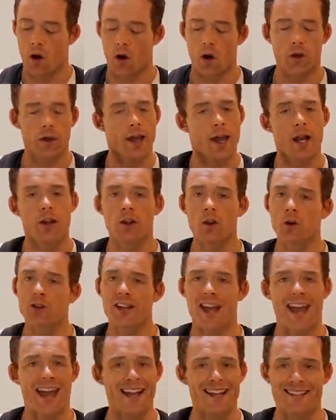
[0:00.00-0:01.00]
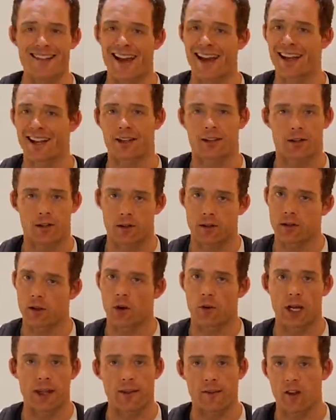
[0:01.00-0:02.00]
All you gotta do is hand tighten.
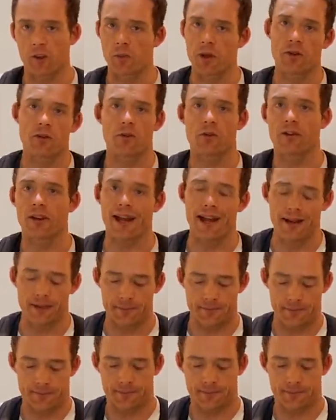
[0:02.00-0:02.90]
Don't need this to be too tight.